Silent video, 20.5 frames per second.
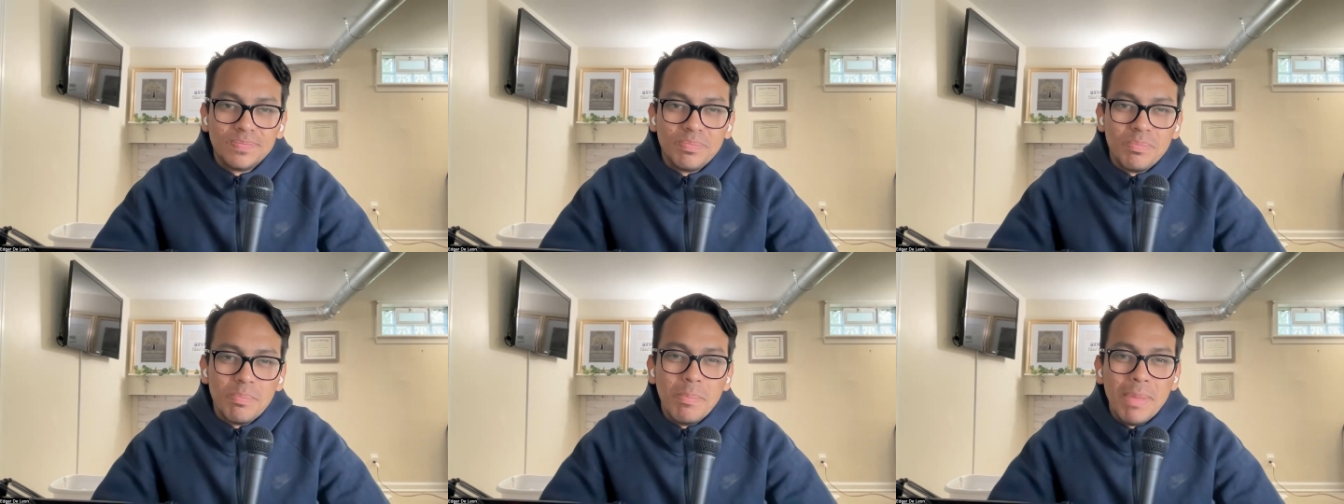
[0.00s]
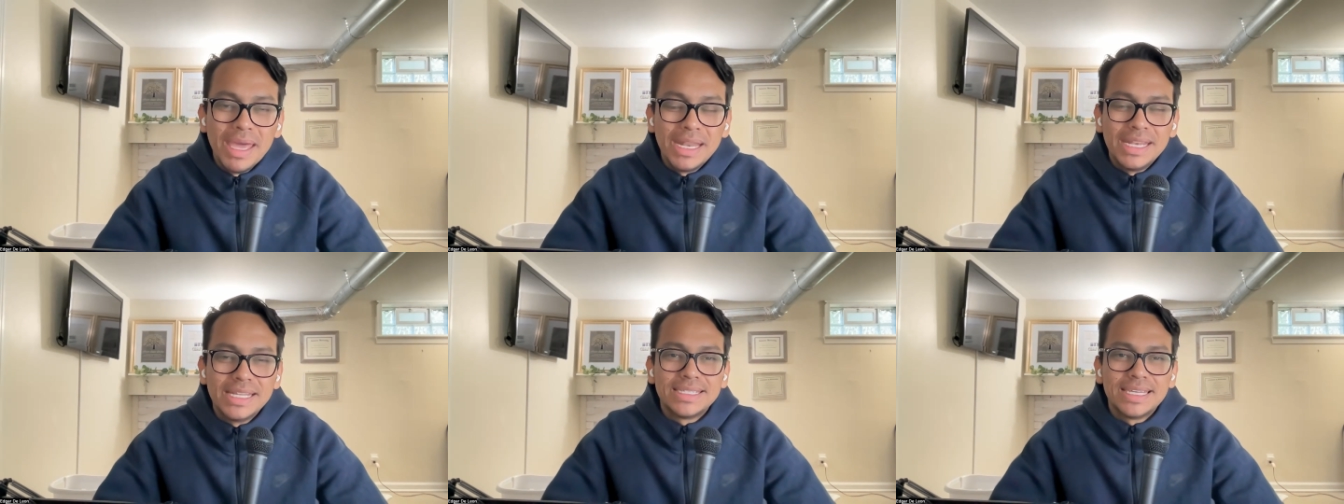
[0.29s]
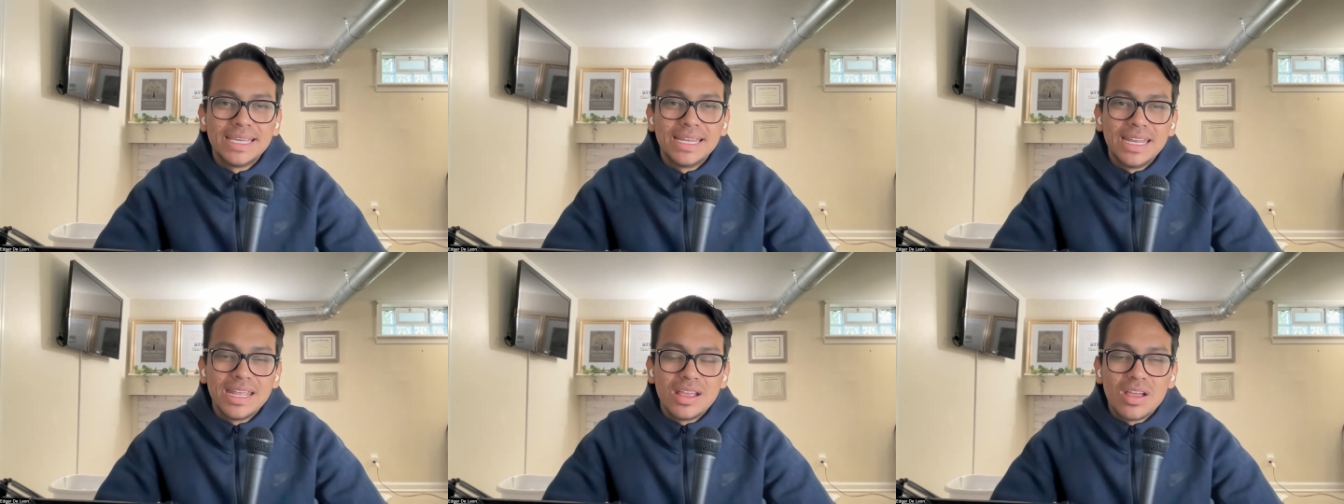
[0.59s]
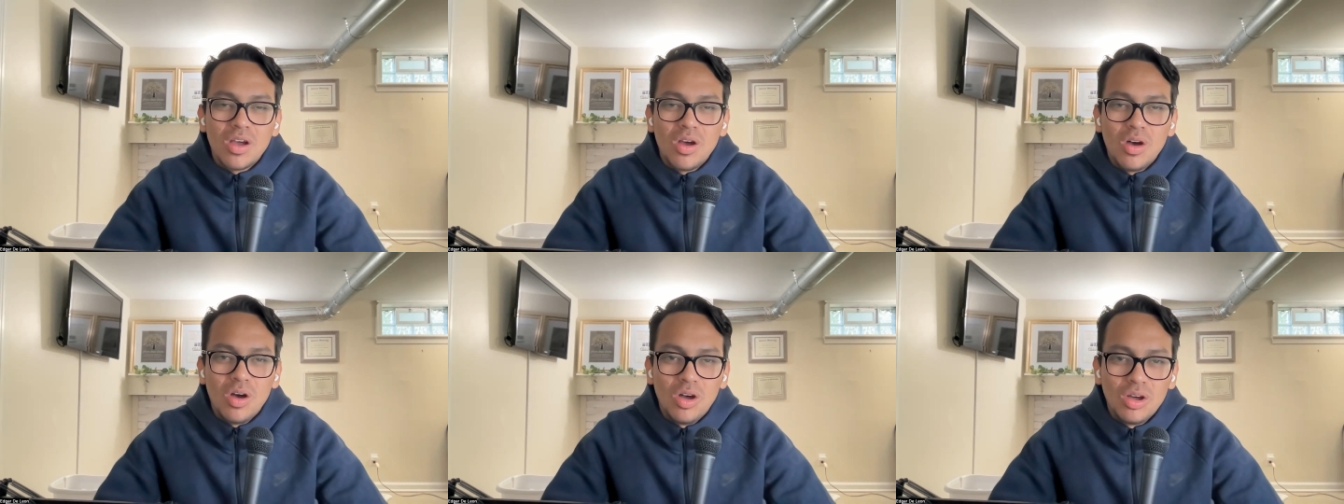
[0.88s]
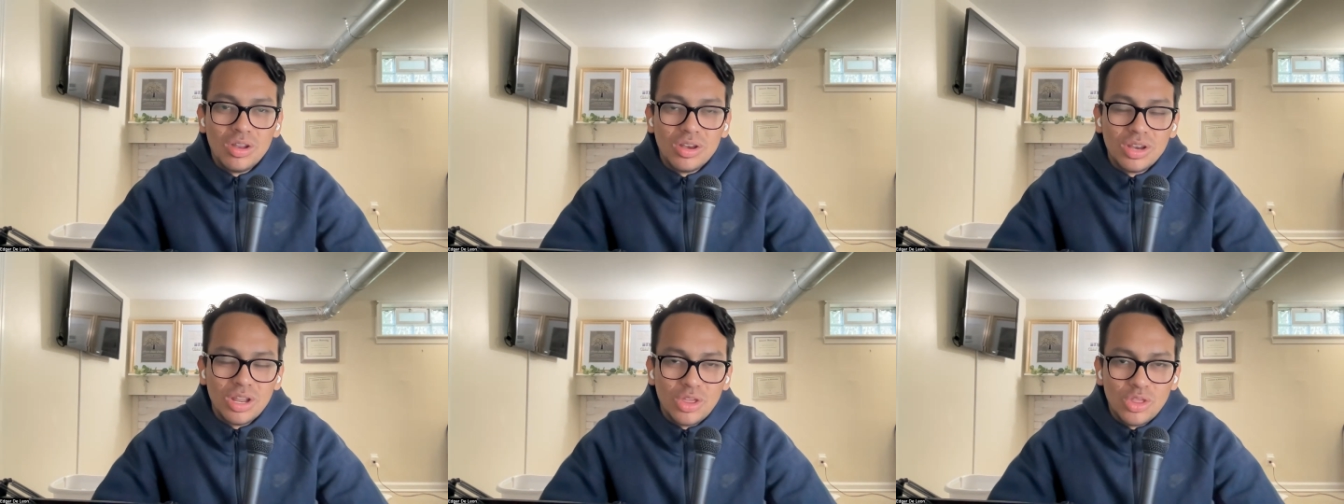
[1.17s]
meditating
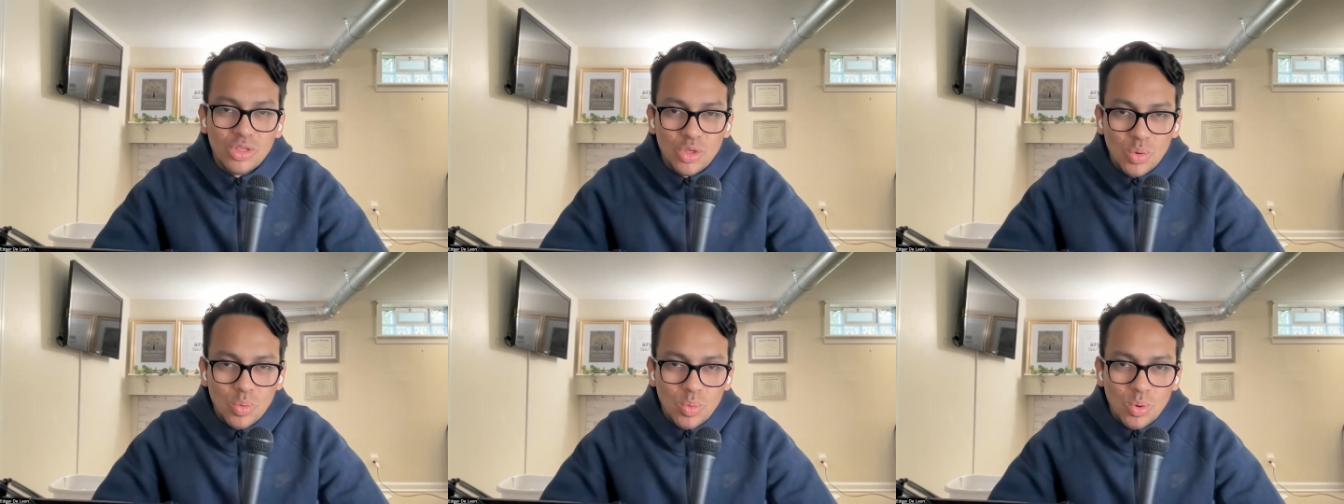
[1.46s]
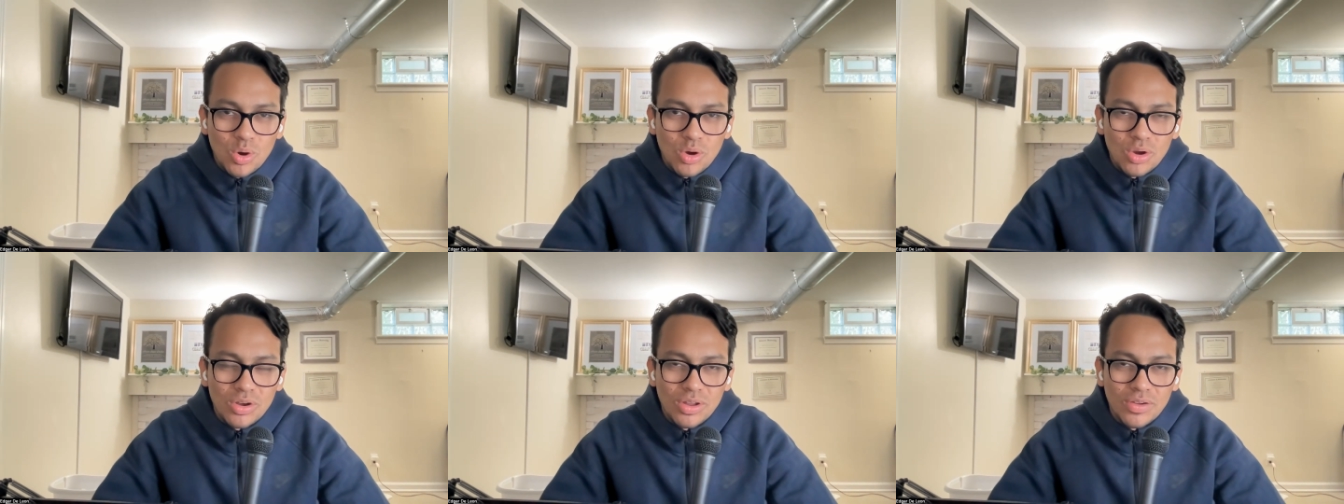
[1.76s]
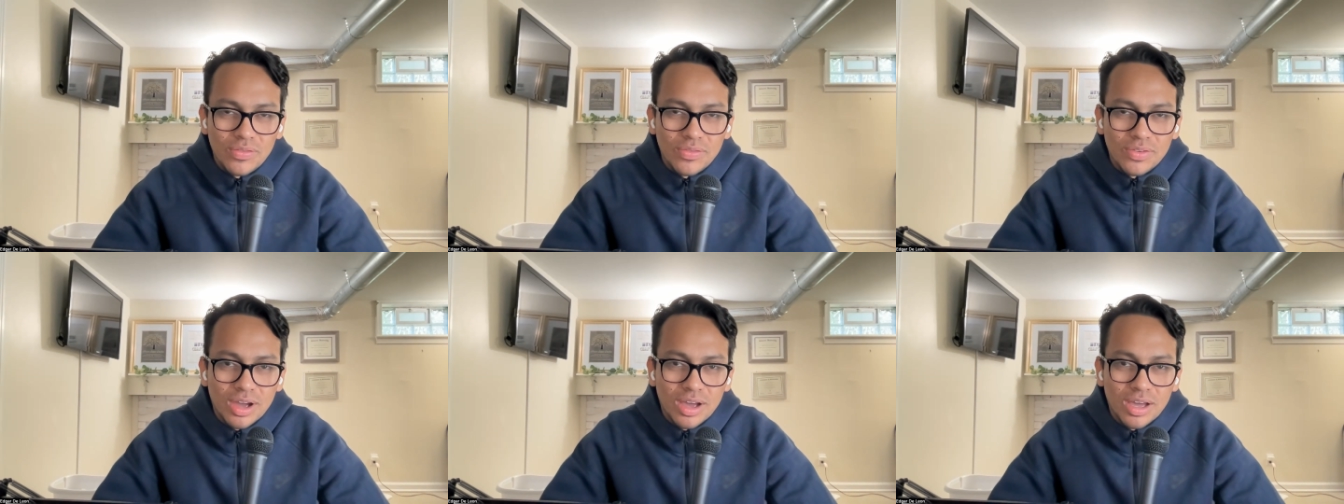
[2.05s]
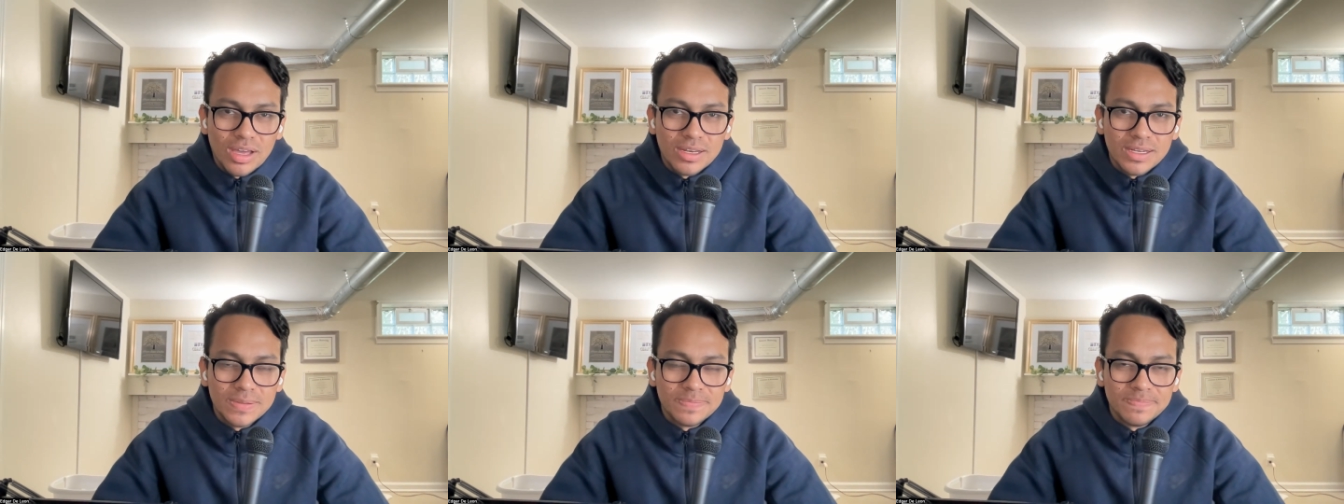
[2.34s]
on the Word of God.